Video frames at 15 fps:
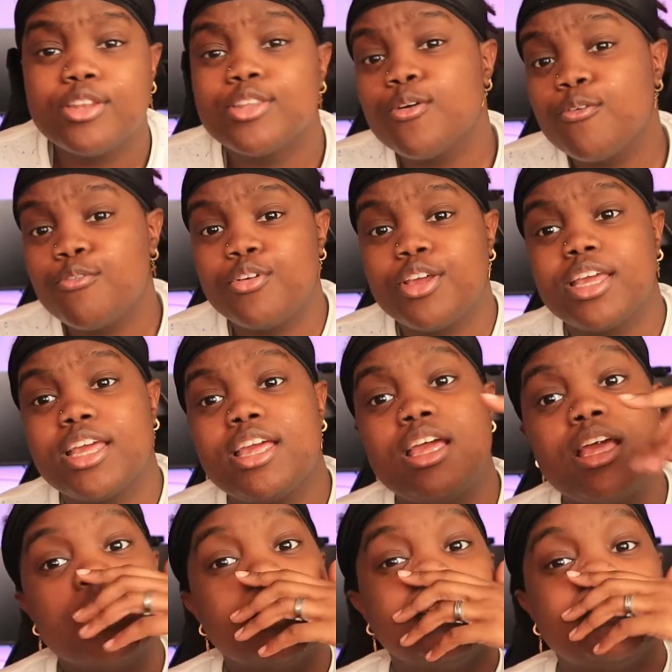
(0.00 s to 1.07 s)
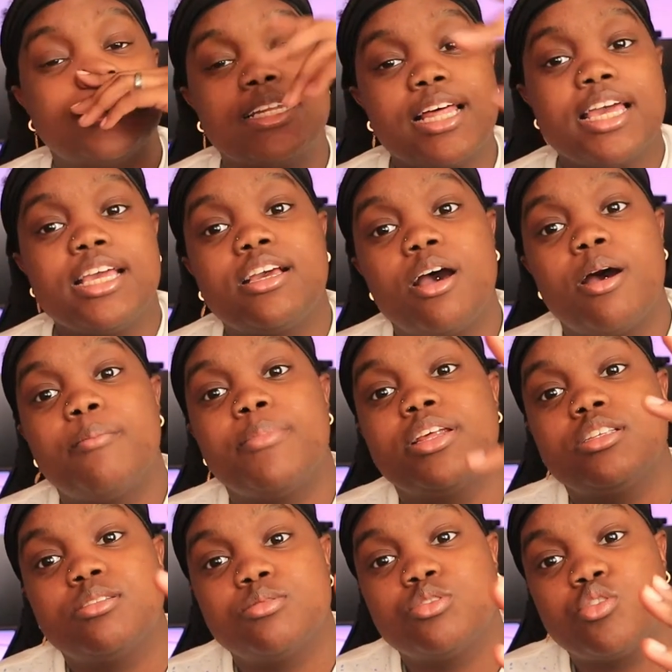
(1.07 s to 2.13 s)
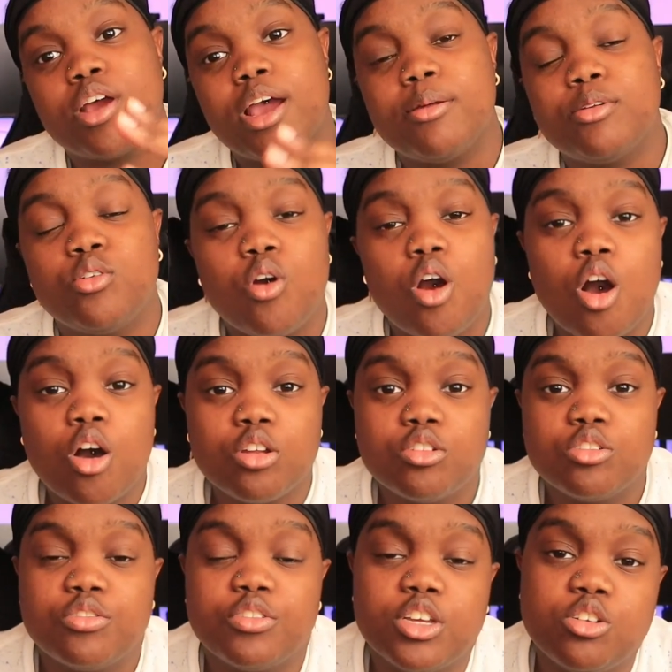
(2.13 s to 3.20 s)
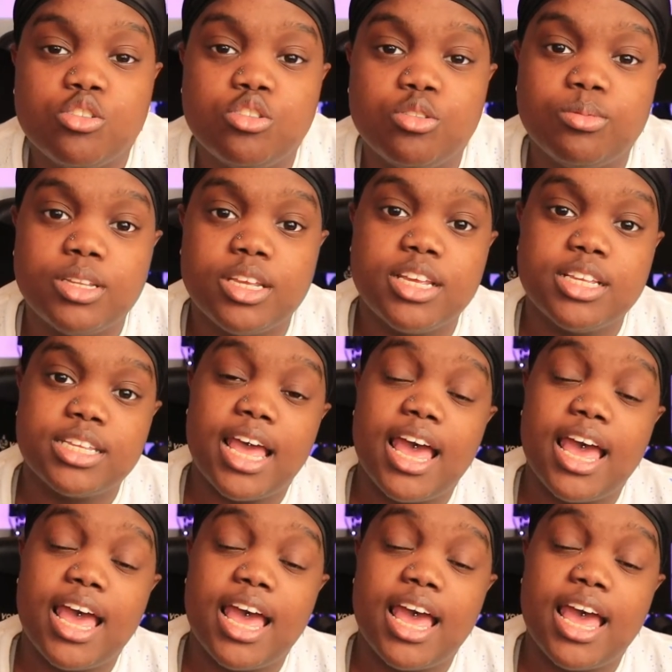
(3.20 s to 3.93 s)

Don't forget to like, comment, and subscribe, do all those fun YouTube things,